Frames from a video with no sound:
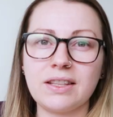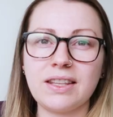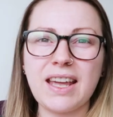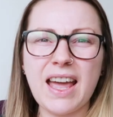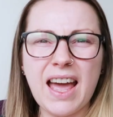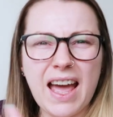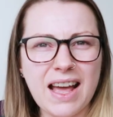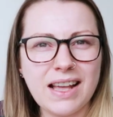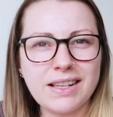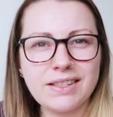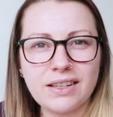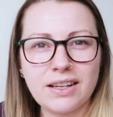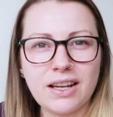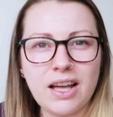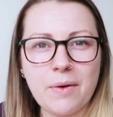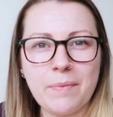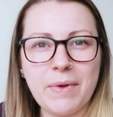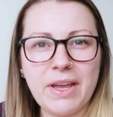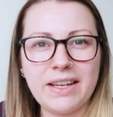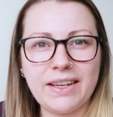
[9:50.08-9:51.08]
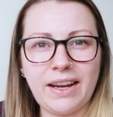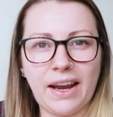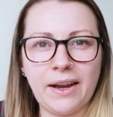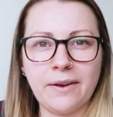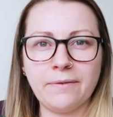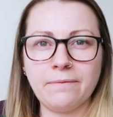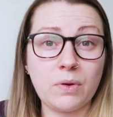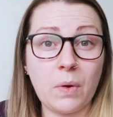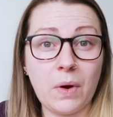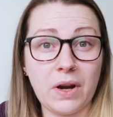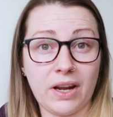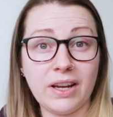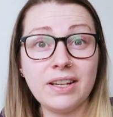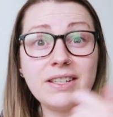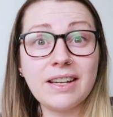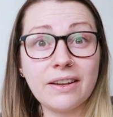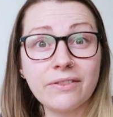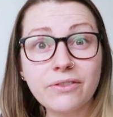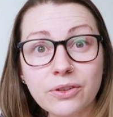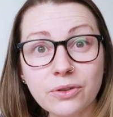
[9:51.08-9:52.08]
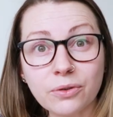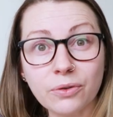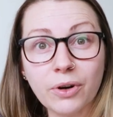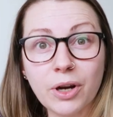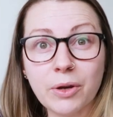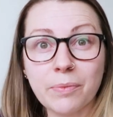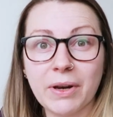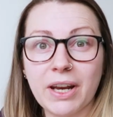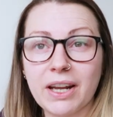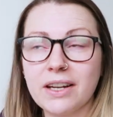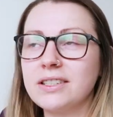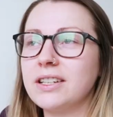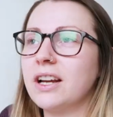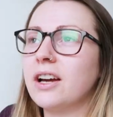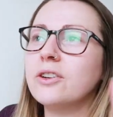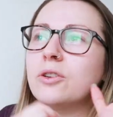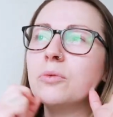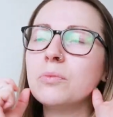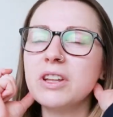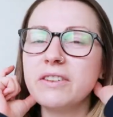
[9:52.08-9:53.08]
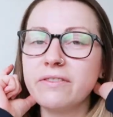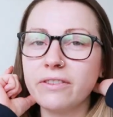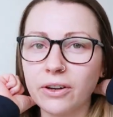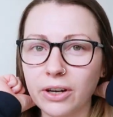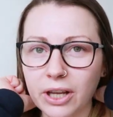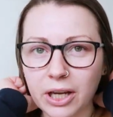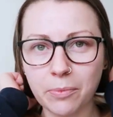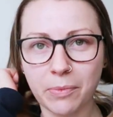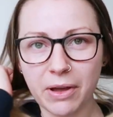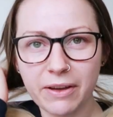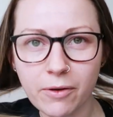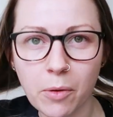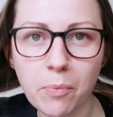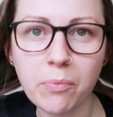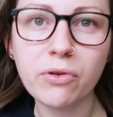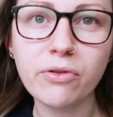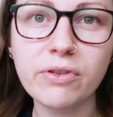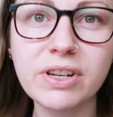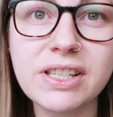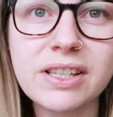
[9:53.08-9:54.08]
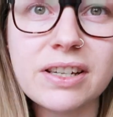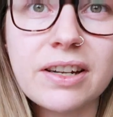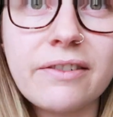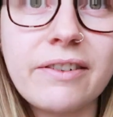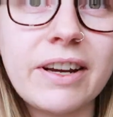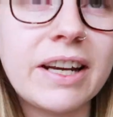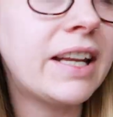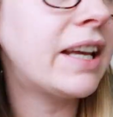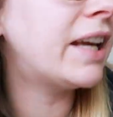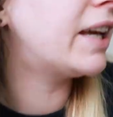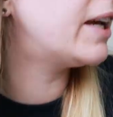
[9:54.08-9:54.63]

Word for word: The cat hasn't come in yet. It's quite nice to have the door open actually. I normally feel like a bit of a prisoner in